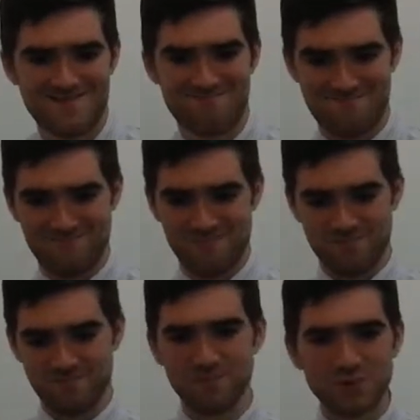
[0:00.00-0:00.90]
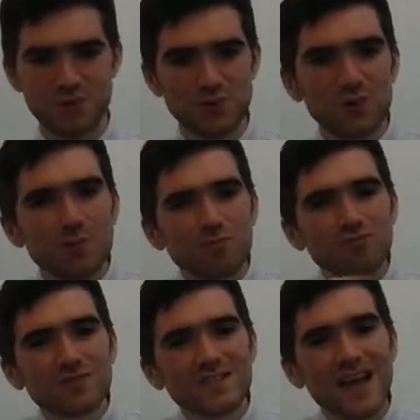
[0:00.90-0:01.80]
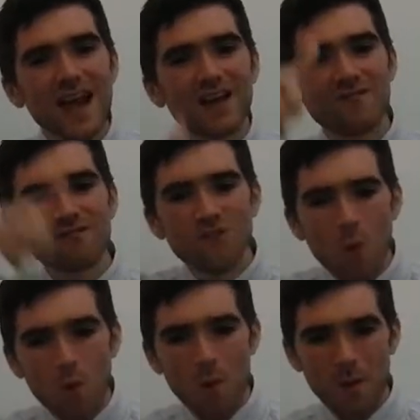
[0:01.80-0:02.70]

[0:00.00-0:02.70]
This means then that the cost team